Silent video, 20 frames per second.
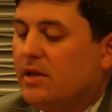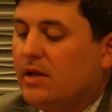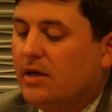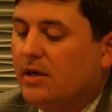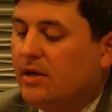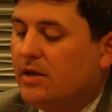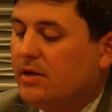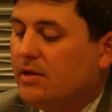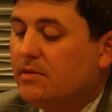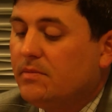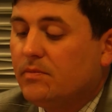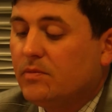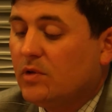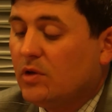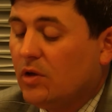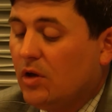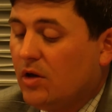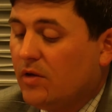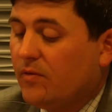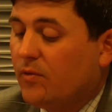the
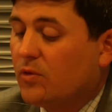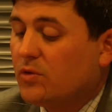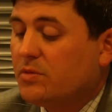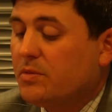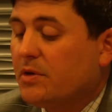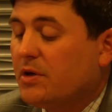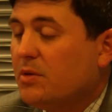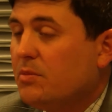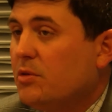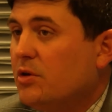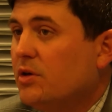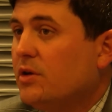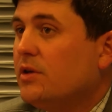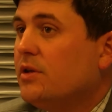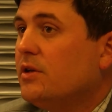law enforcement community,